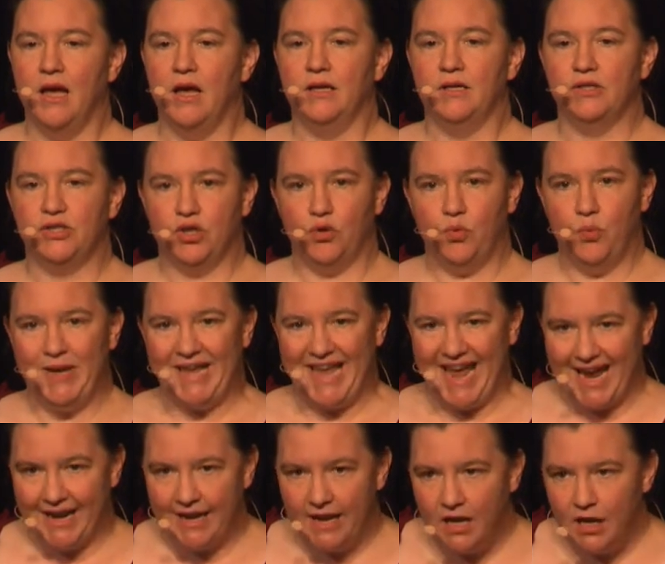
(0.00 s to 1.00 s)
So we
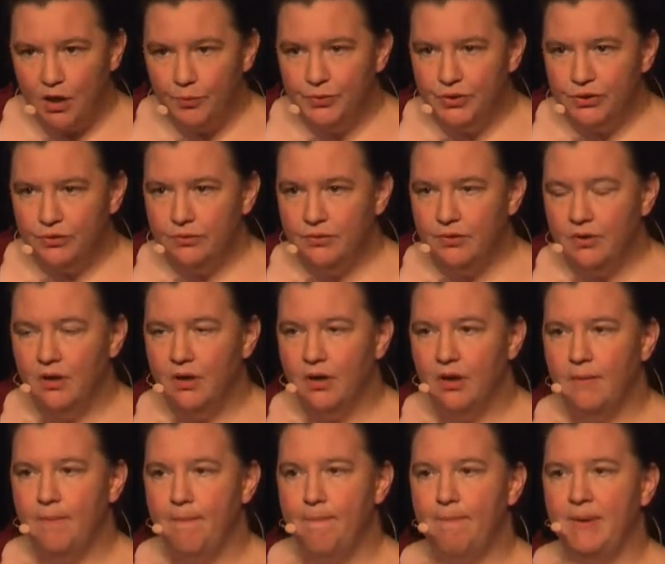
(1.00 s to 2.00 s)
can help you,
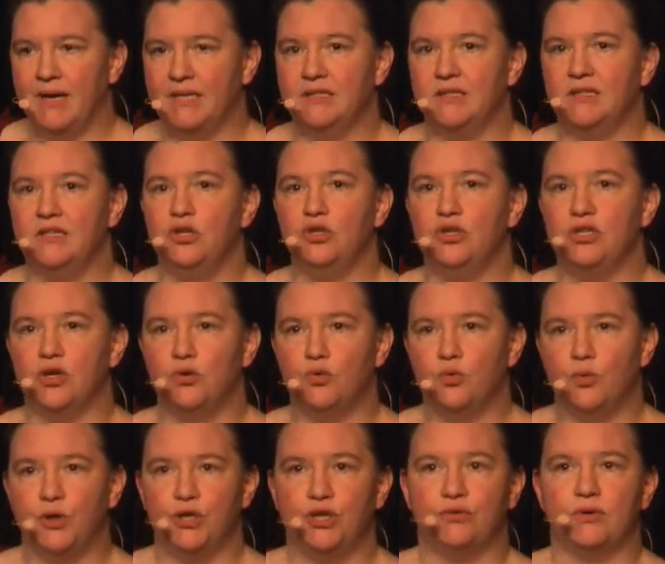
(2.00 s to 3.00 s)
but you don't
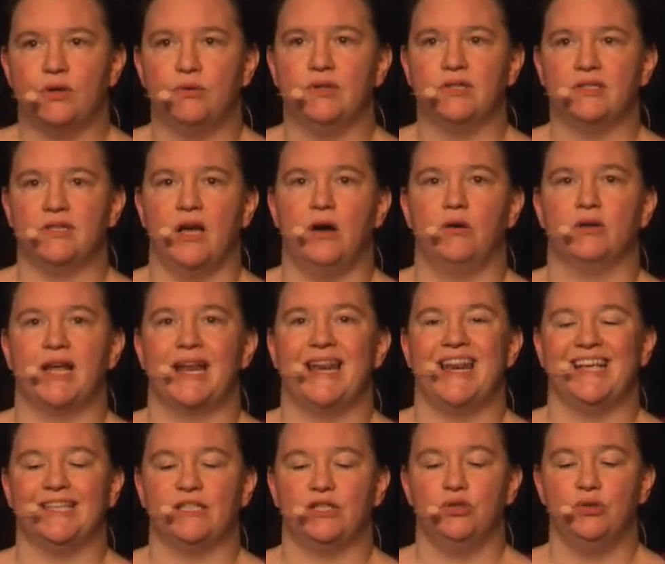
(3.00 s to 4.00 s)
want to roll this out
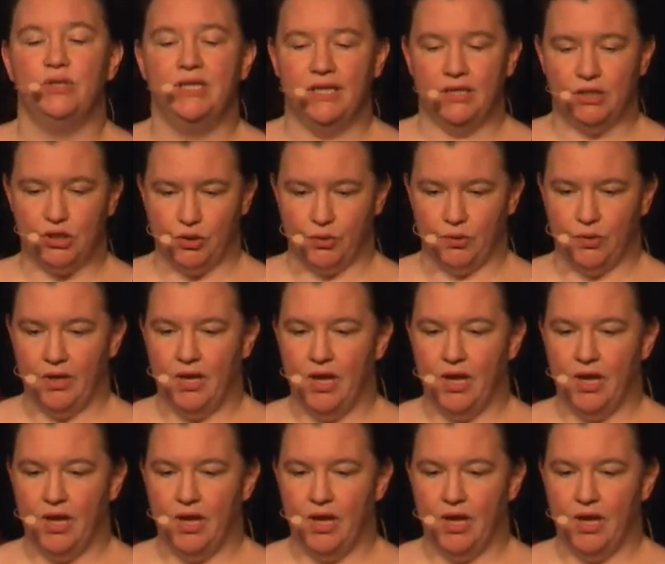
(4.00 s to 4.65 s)
unless you need to.